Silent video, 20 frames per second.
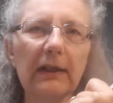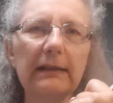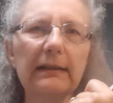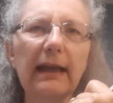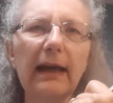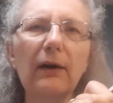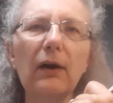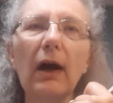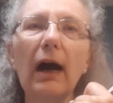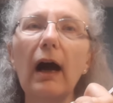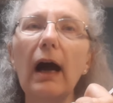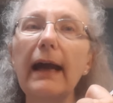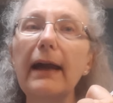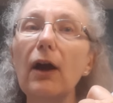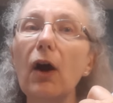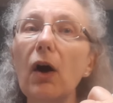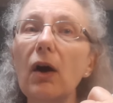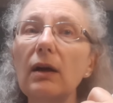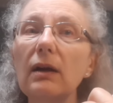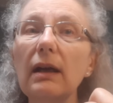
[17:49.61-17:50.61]
Now, I,
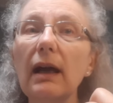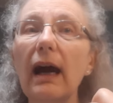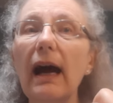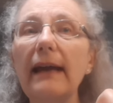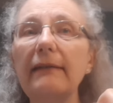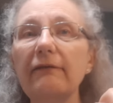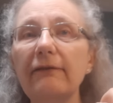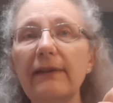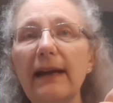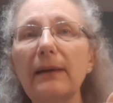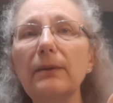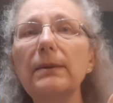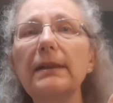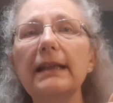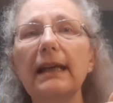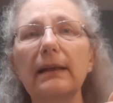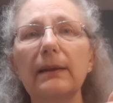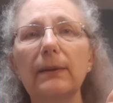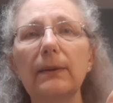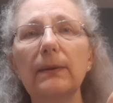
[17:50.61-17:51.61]
uh, I found
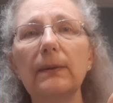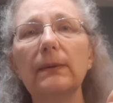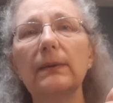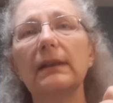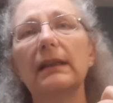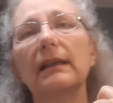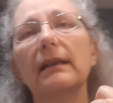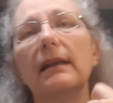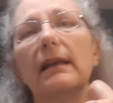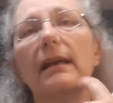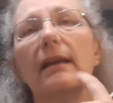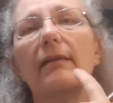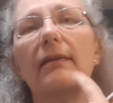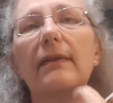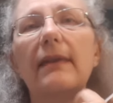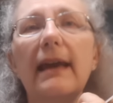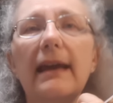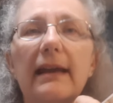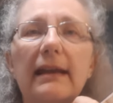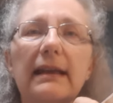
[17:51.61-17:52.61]
out
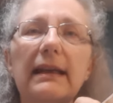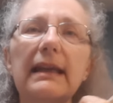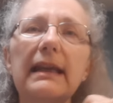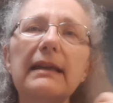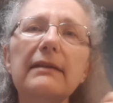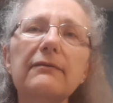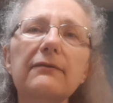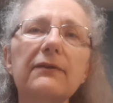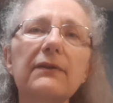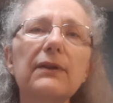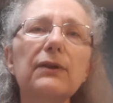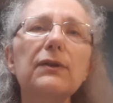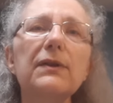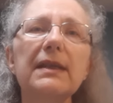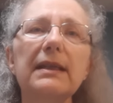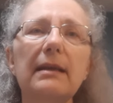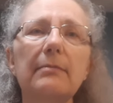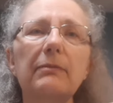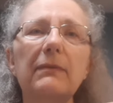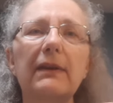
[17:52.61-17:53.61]
that if there's
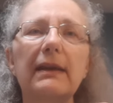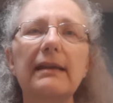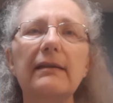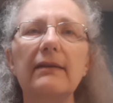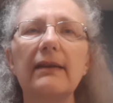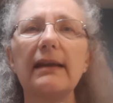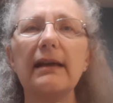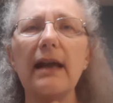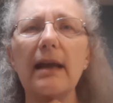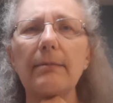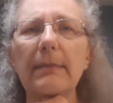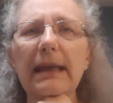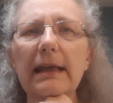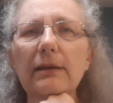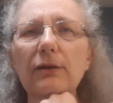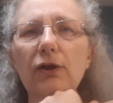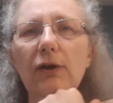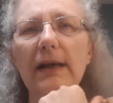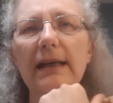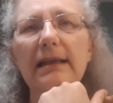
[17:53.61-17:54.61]
something that I'm
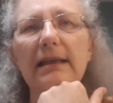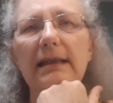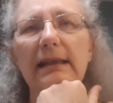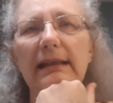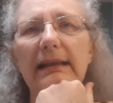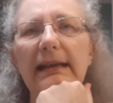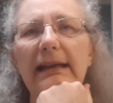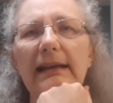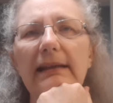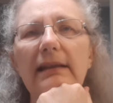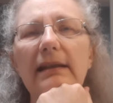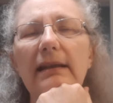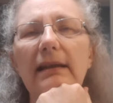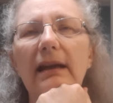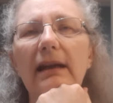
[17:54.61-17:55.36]
interested in,